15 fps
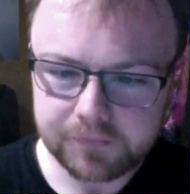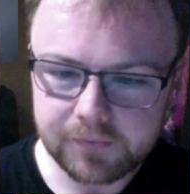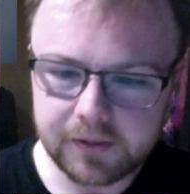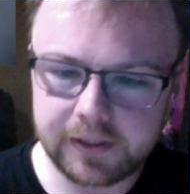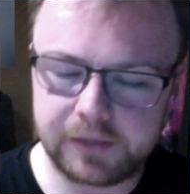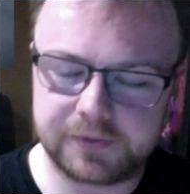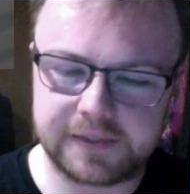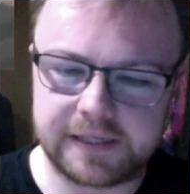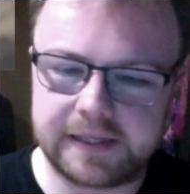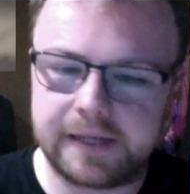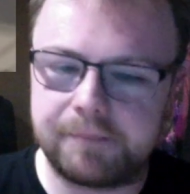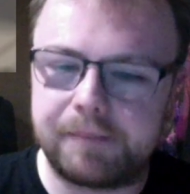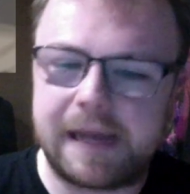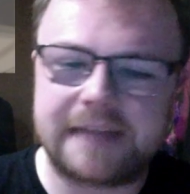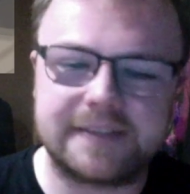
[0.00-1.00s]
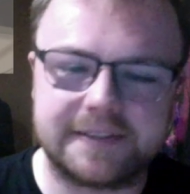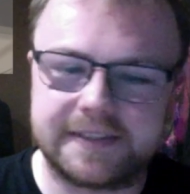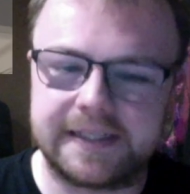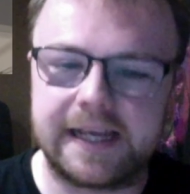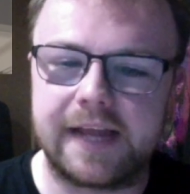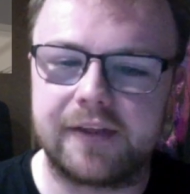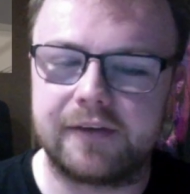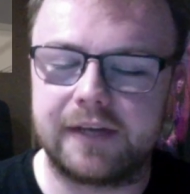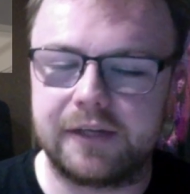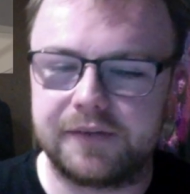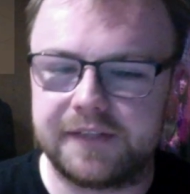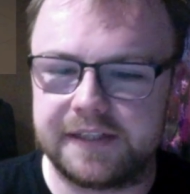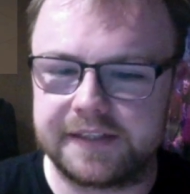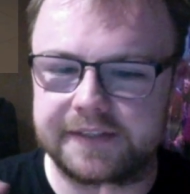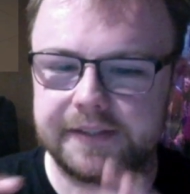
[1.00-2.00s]
it was like they're better together, and then you see
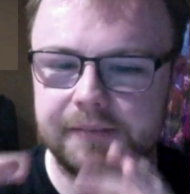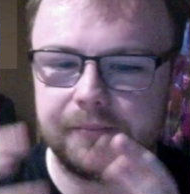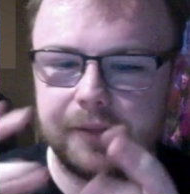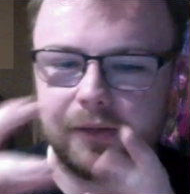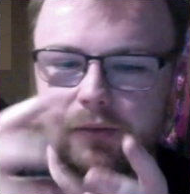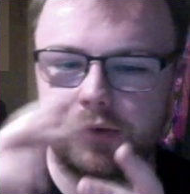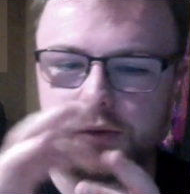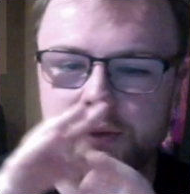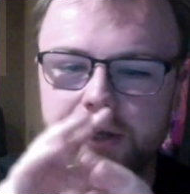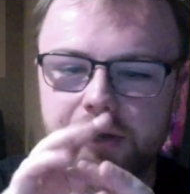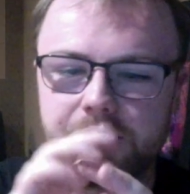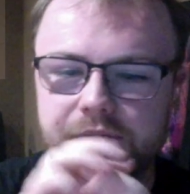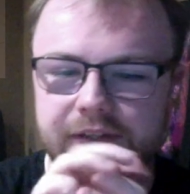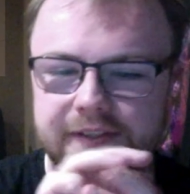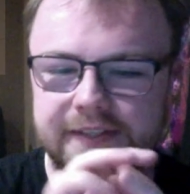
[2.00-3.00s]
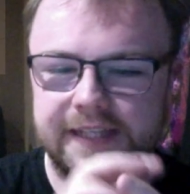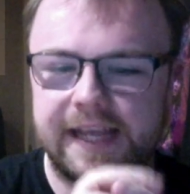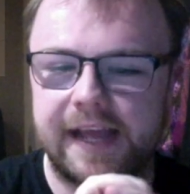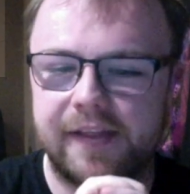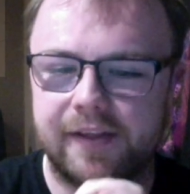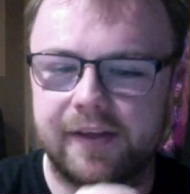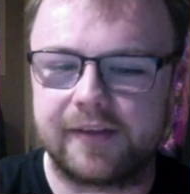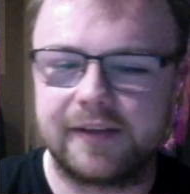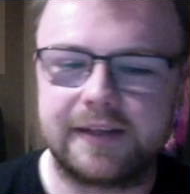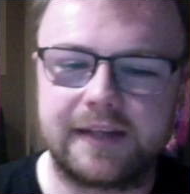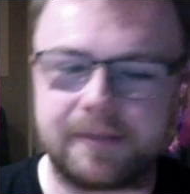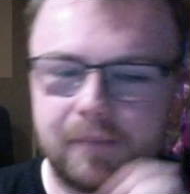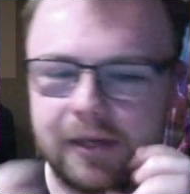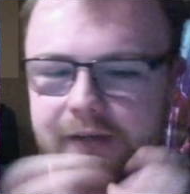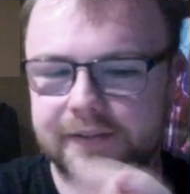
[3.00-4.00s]
the symbiote going over the together, and then
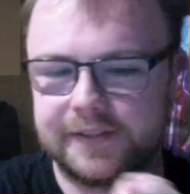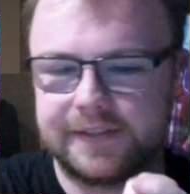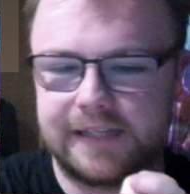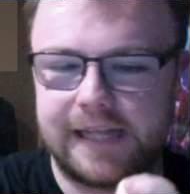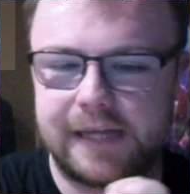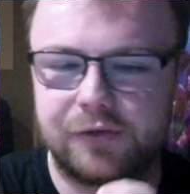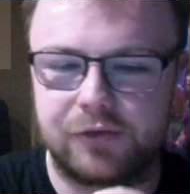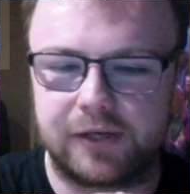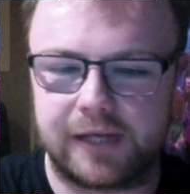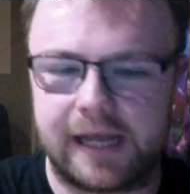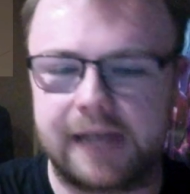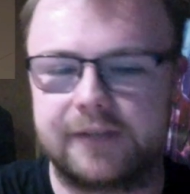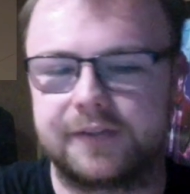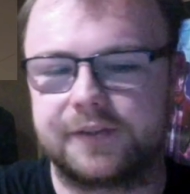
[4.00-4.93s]
Miles' electric had to